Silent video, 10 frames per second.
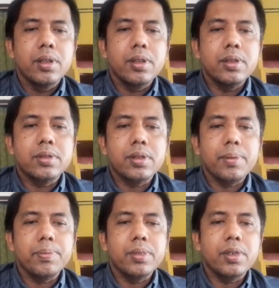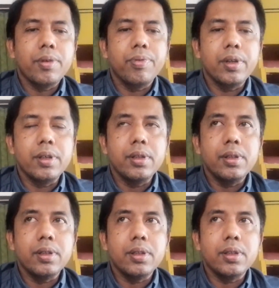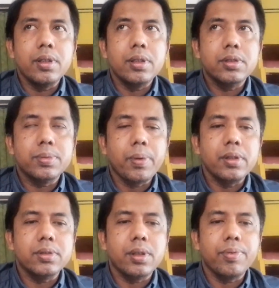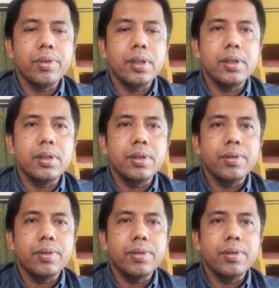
receptively, expressively,